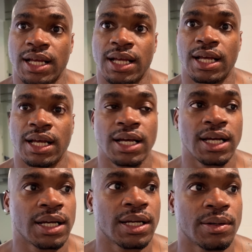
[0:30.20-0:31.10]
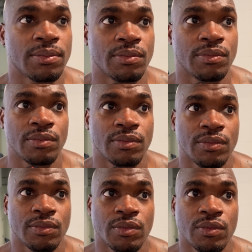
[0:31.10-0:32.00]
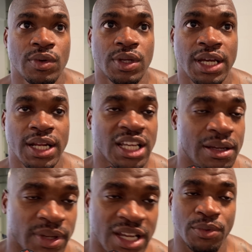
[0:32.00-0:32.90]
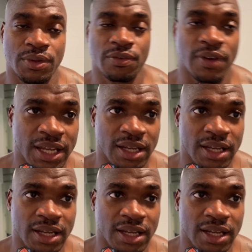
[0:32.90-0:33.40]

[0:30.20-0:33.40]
happen? He kind of got me with the feint,